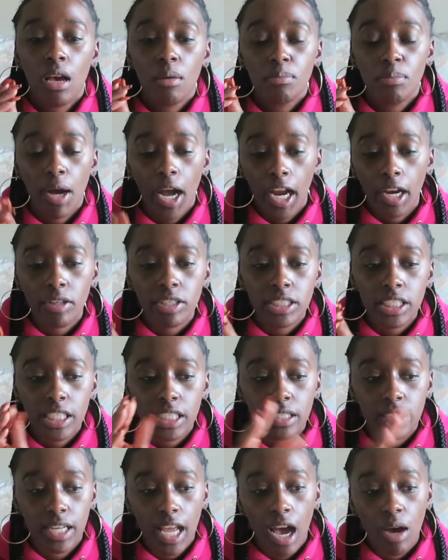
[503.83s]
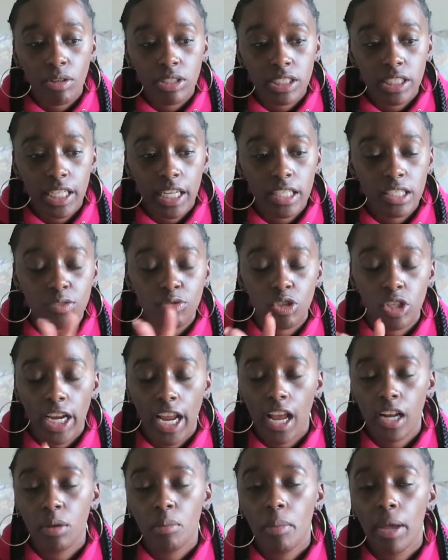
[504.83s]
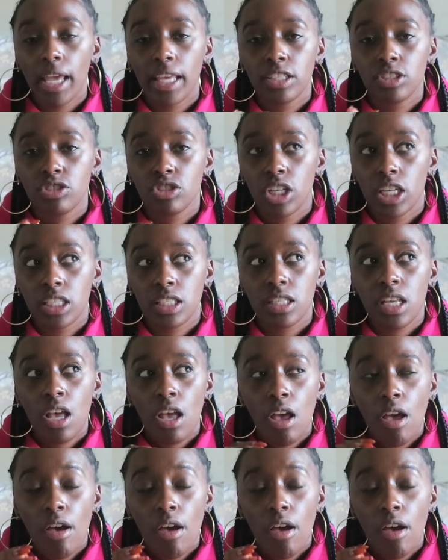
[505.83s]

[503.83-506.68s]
pirating nowadays for anime is just